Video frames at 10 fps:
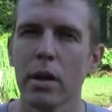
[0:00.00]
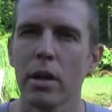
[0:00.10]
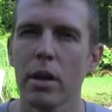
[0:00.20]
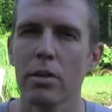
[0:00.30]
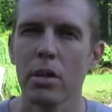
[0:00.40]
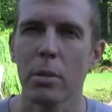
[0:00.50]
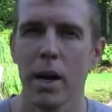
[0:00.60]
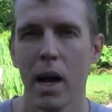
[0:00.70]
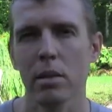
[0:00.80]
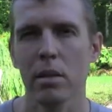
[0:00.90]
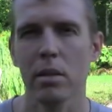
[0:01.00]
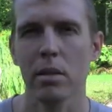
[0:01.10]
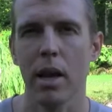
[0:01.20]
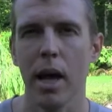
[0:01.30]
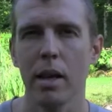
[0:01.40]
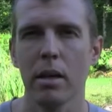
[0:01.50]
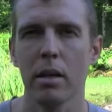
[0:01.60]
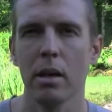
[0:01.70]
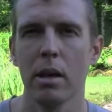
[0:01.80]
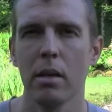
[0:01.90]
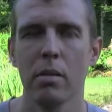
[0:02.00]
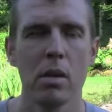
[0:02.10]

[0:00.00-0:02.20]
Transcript: you know, someone else's site, you know.